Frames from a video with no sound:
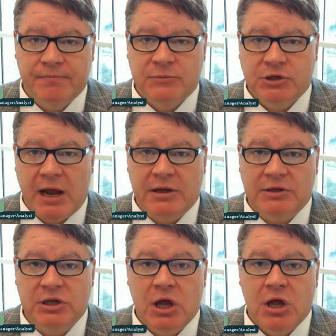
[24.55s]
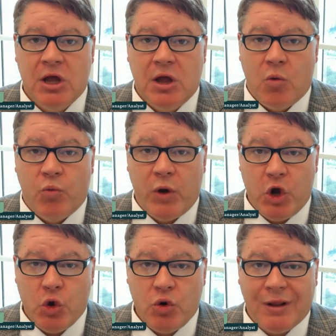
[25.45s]
China's
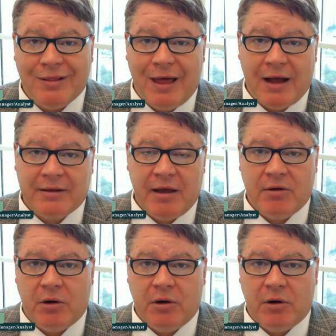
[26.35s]
renewed lockdown